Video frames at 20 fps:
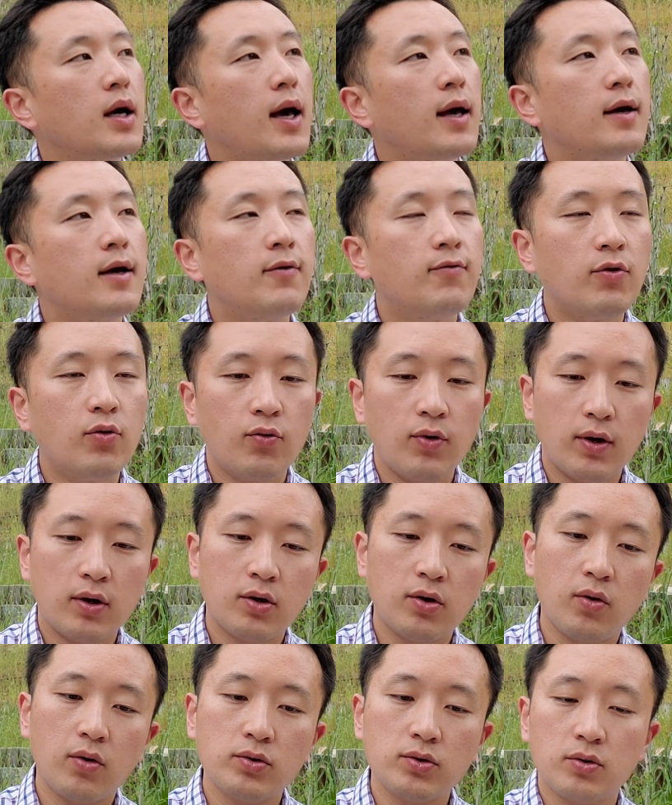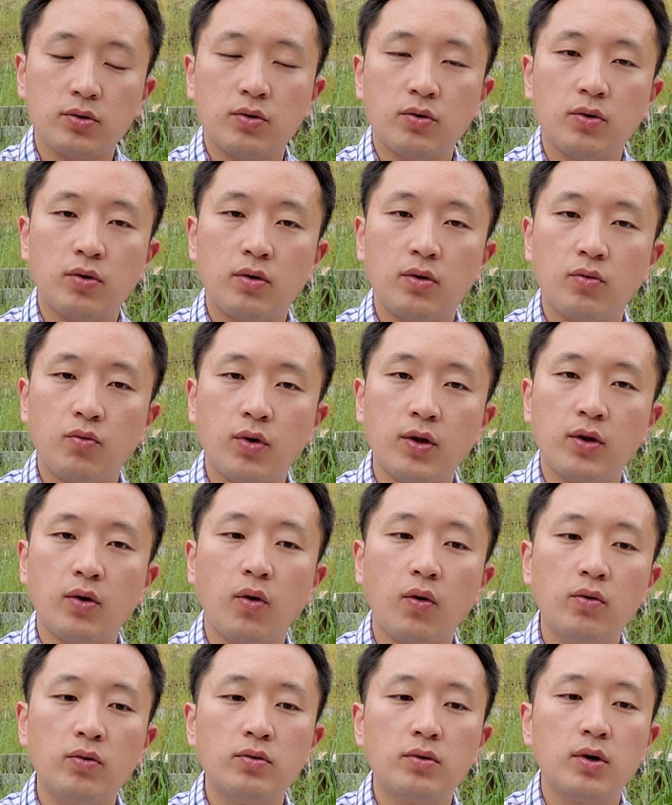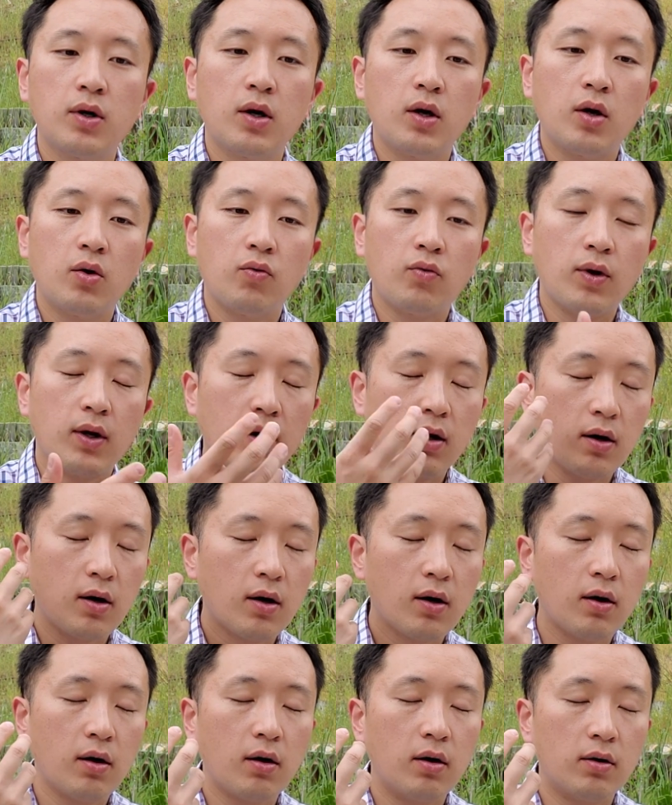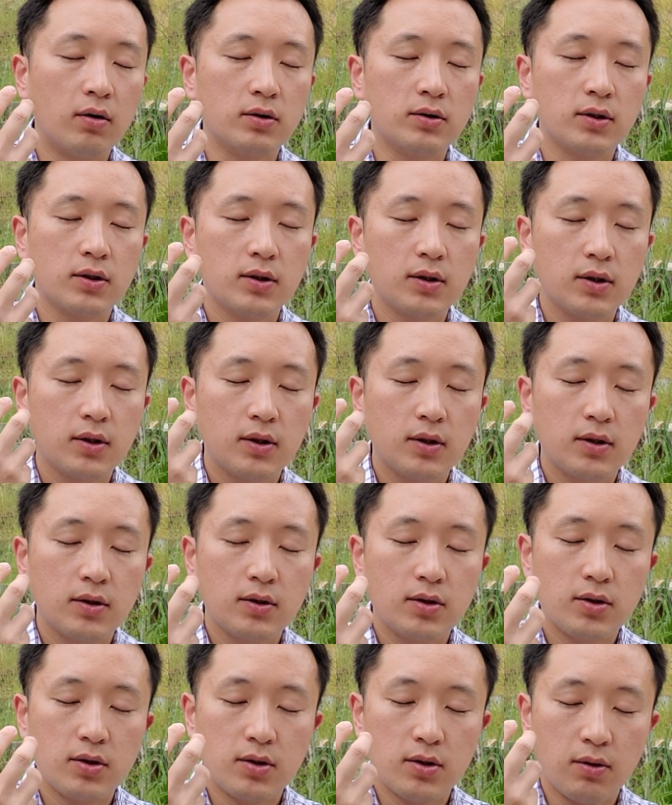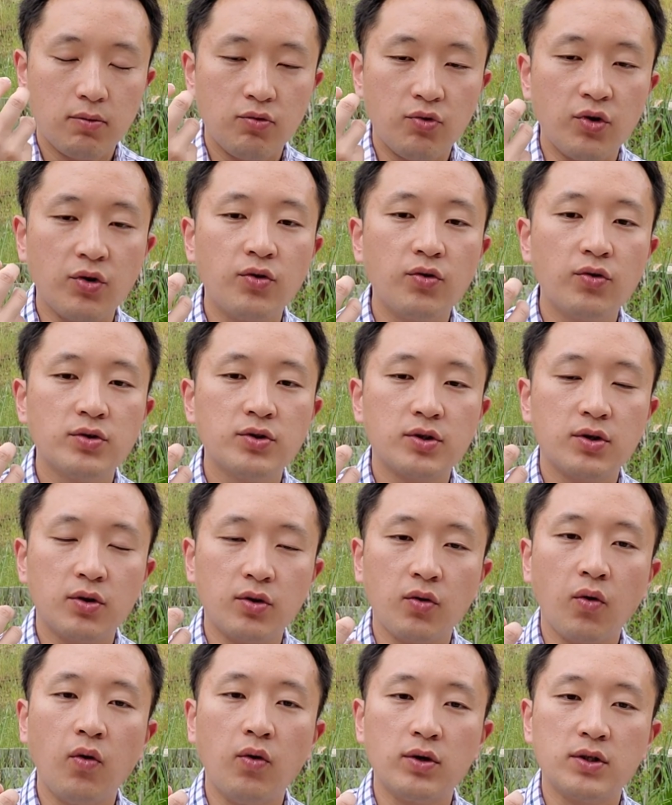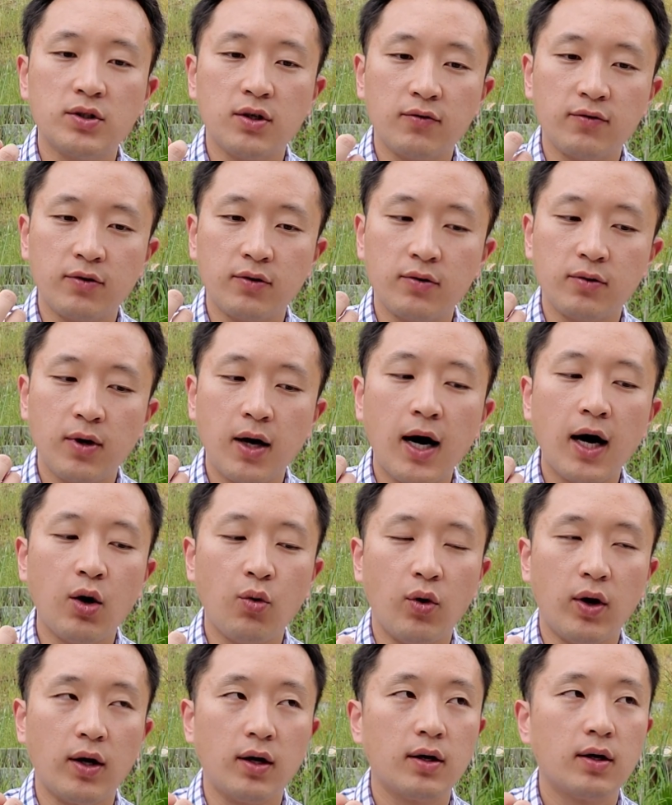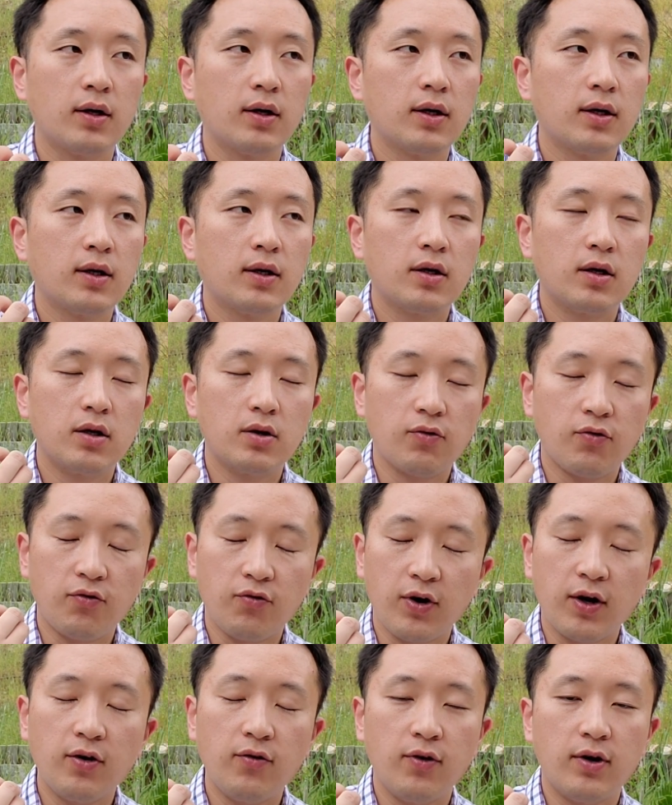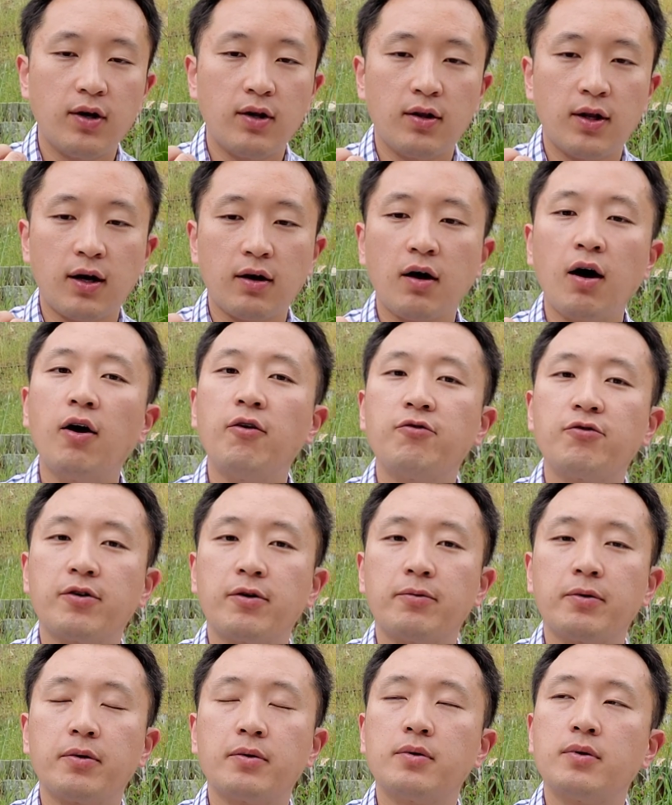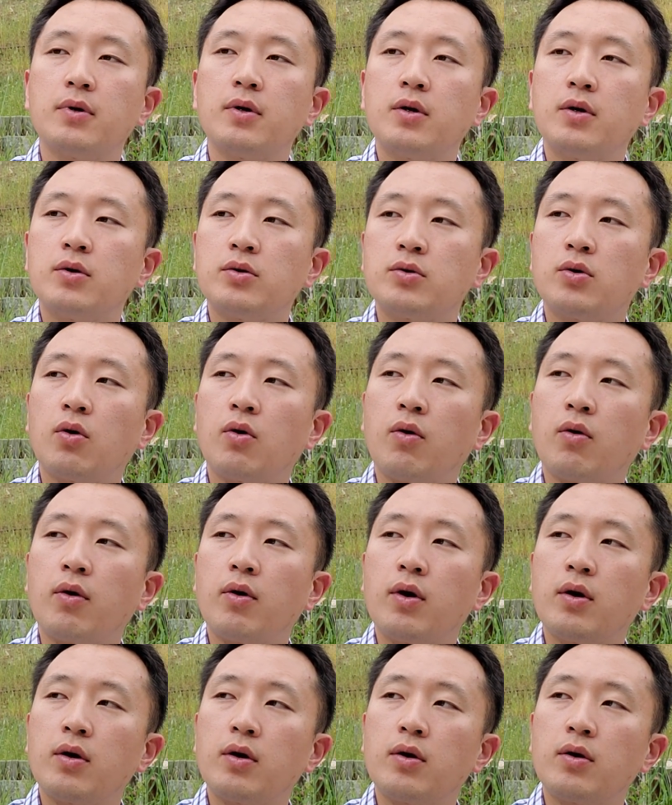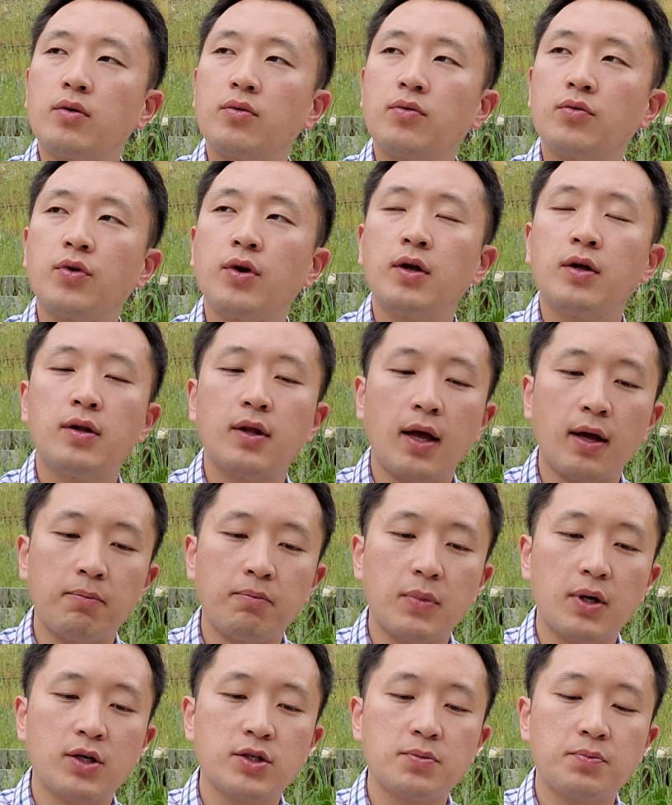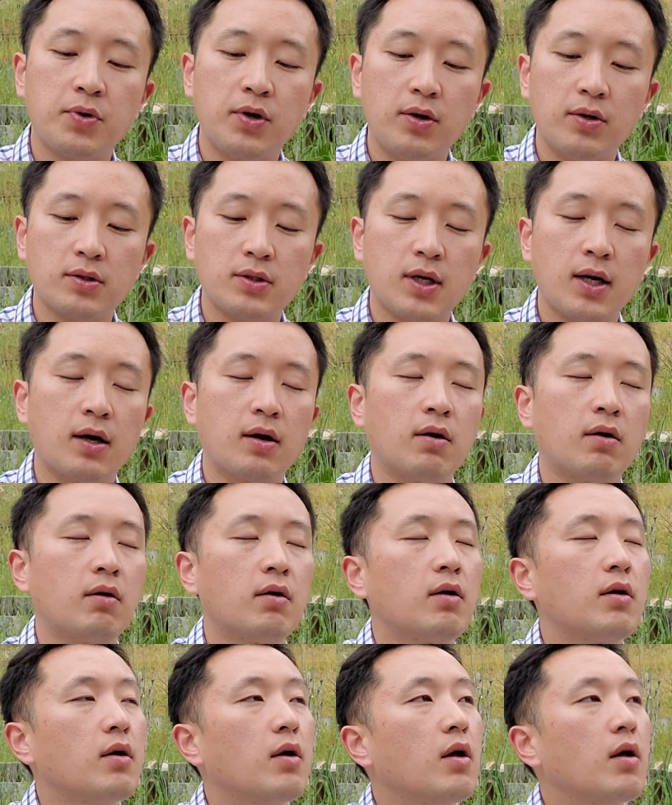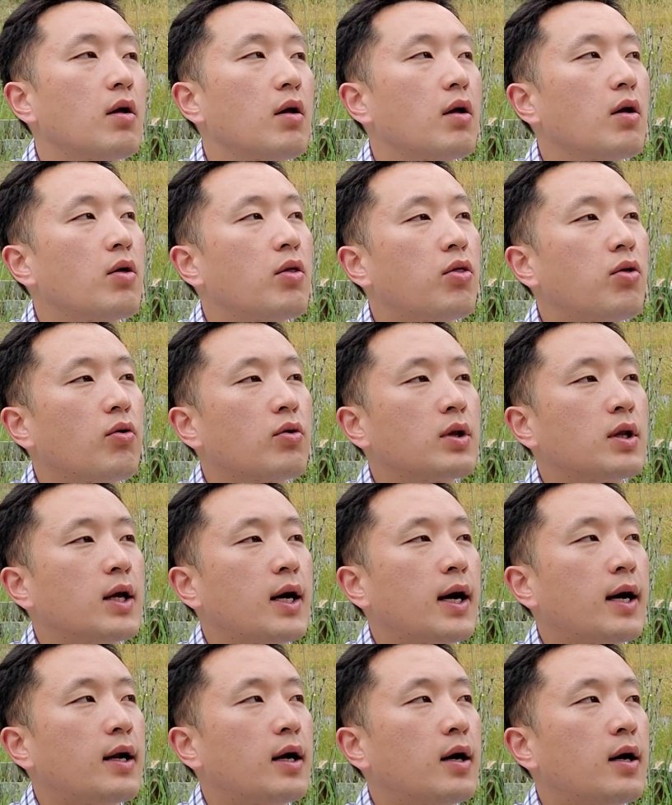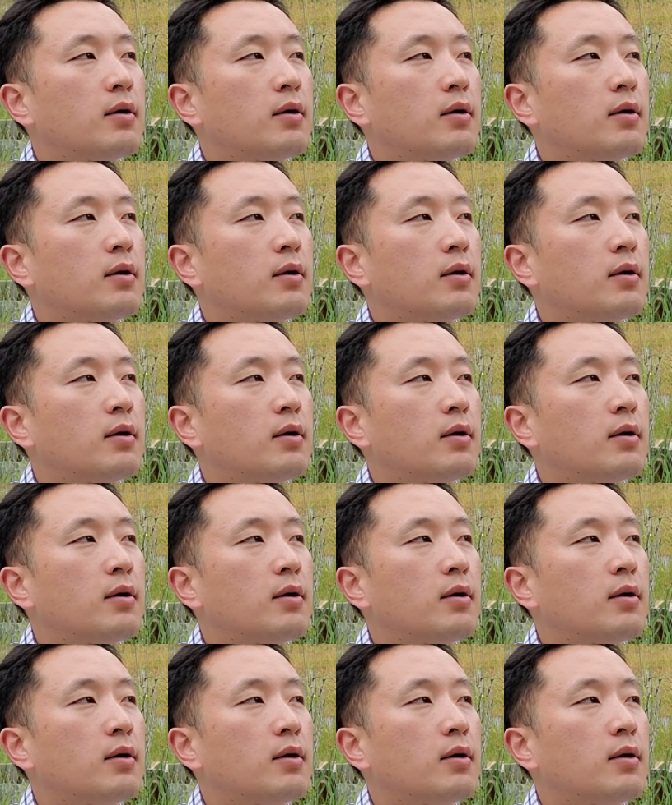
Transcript: Even we closed the window, we heard some reduced noise of a highway. It's very, very not comfortable. So during that experience, I thought that